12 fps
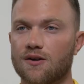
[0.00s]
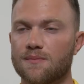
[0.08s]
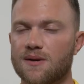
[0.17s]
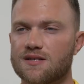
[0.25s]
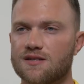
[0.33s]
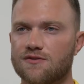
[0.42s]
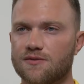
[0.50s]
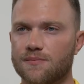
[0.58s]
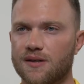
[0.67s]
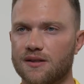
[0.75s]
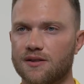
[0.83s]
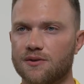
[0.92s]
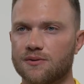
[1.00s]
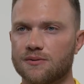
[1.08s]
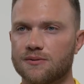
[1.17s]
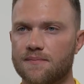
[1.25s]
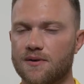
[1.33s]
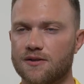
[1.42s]
Got a message from Mick Newell
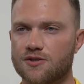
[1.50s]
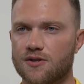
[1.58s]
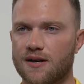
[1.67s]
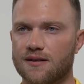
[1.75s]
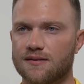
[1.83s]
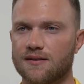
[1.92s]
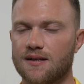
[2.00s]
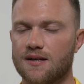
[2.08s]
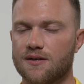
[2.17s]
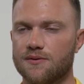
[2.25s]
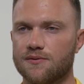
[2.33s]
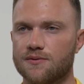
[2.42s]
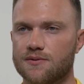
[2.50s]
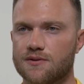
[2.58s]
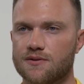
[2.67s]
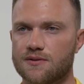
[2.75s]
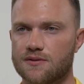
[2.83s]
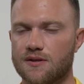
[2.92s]
at Trent,
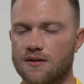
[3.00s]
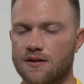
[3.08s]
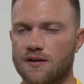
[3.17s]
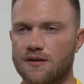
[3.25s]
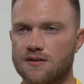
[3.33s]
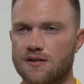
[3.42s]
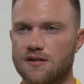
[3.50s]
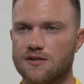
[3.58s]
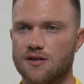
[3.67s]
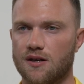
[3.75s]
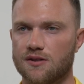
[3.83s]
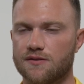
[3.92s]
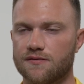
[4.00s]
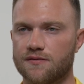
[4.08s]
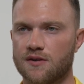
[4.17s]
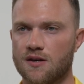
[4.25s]
who's in, in charge of,